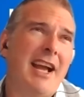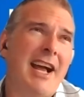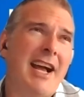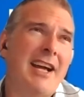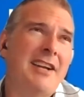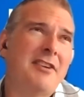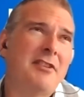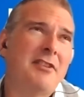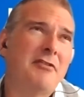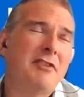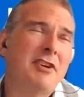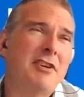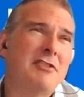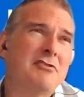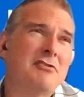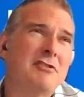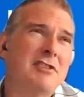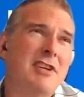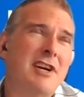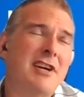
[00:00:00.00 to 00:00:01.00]
at
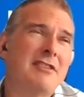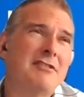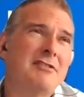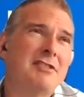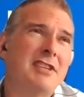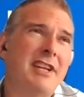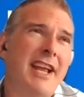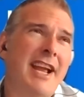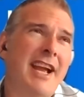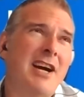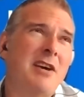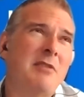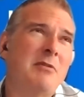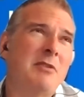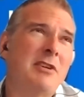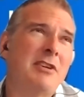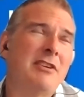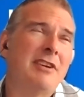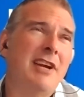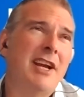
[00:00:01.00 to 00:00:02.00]
$300 an
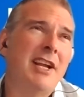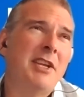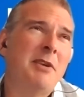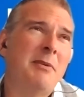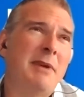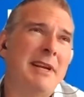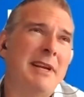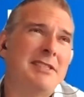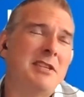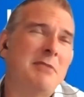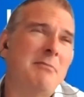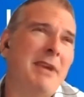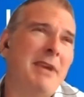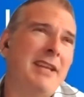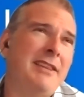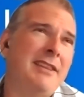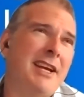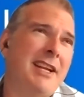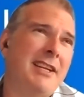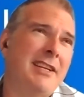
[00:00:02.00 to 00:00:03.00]
hour, and you
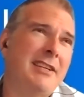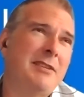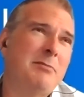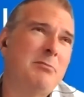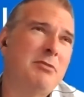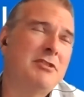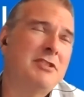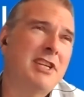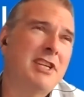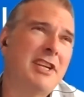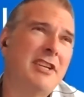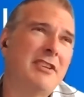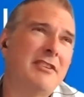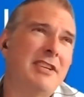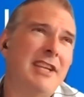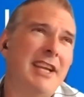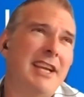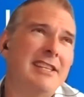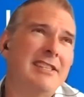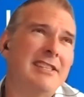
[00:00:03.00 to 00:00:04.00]
estimate that a
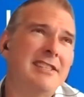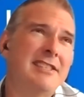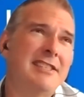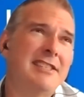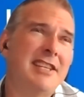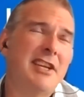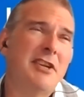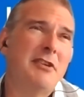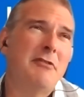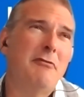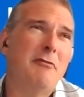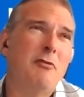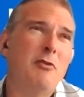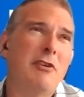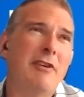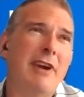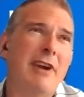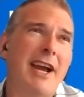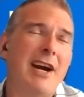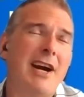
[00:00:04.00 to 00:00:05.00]
particular case can take you
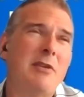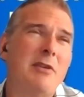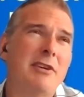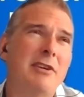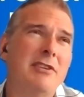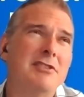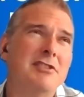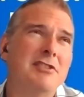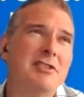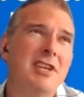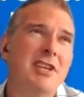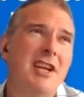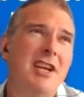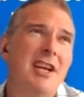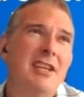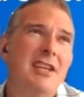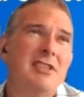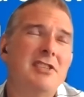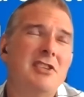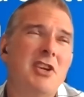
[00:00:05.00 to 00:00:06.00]
4 hours.
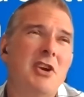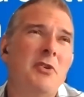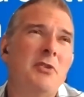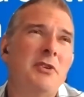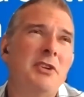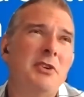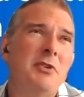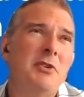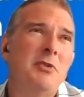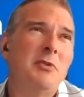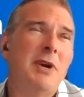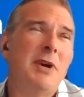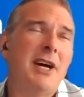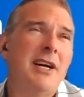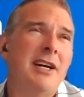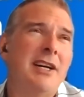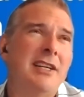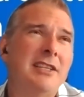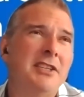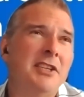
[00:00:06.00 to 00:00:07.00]
So you
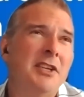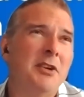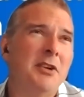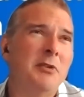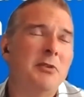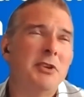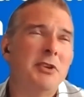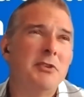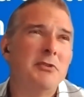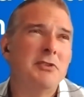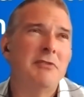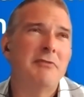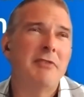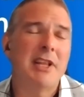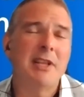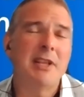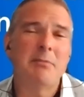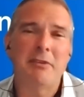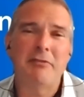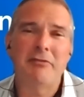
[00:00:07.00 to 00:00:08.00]

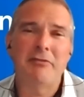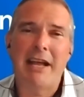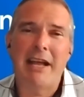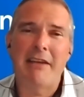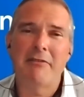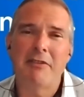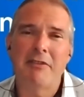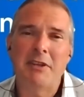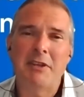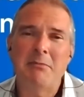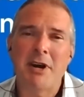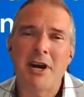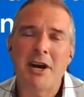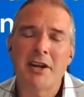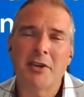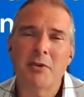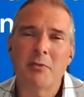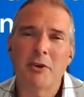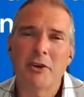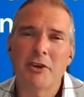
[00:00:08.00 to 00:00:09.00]
develop a flat fee
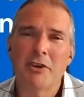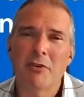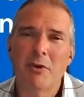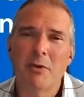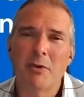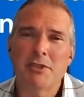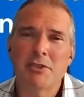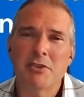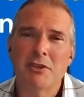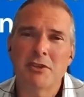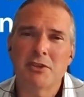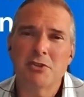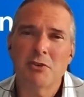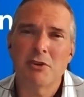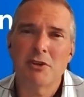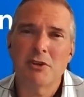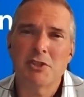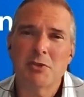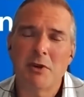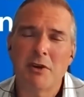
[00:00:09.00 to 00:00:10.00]
model where you're always going to
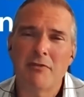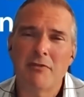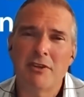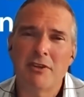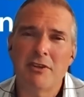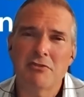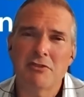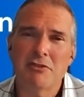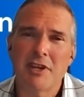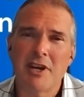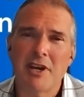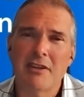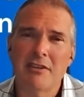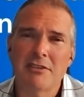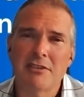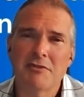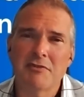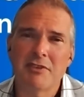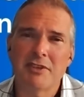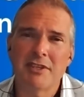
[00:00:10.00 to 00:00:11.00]
charge
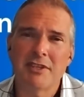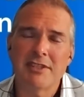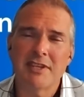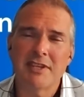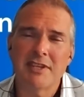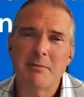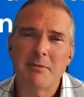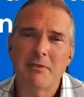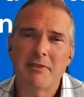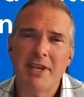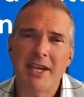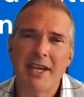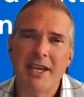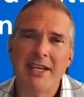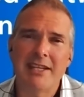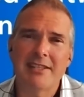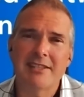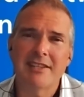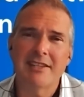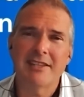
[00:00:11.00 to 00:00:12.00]
$1,200 for this type of
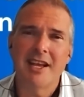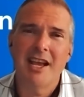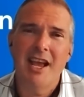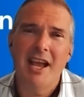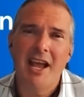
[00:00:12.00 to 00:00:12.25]
case,